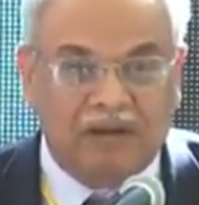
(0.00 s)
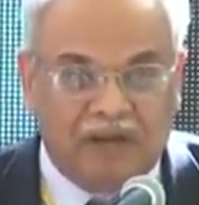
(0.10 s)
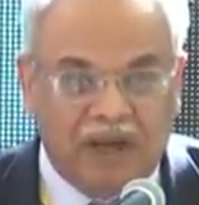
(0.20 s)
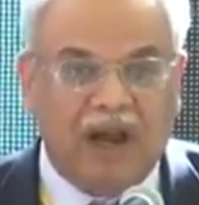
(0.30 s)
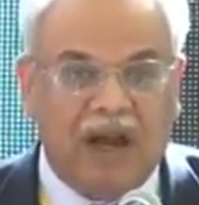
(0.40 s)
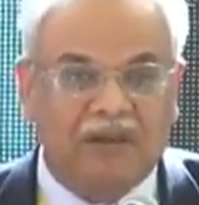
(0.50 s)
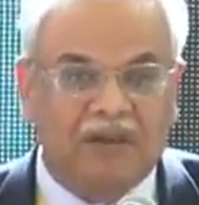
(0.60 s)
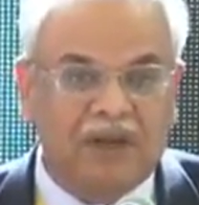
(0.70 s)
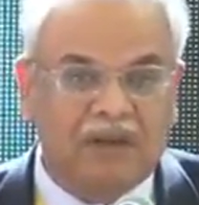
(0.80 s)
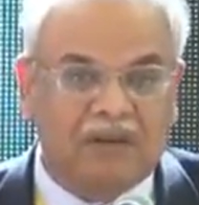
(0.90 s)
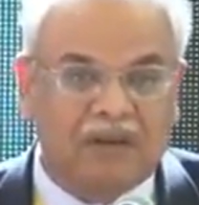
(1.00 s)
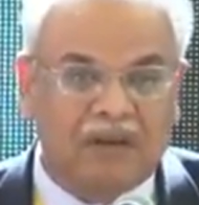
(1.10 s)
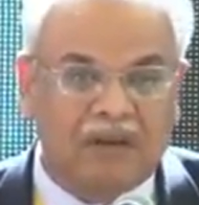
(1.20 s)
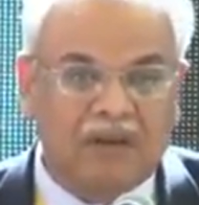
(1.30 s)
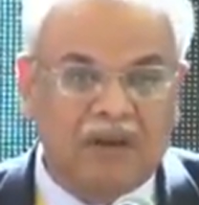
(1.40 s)
then I think
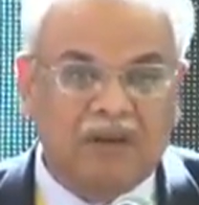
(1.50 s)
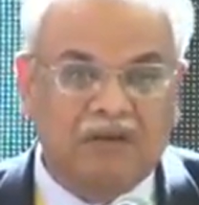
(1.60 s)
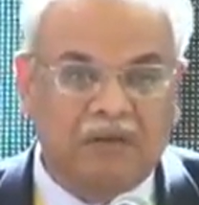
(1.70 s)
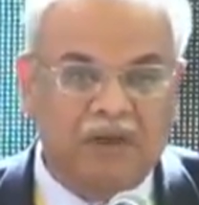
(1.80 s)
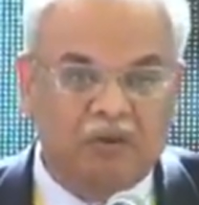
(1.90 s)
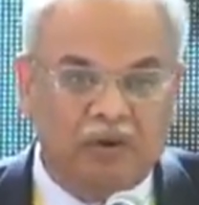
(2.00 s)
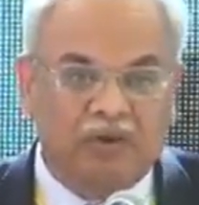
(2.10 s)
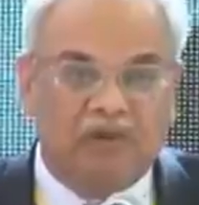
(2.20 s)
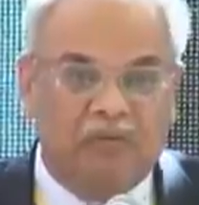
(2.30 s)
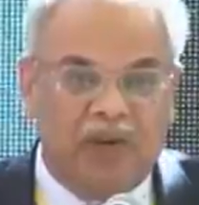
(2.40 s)
uh, we would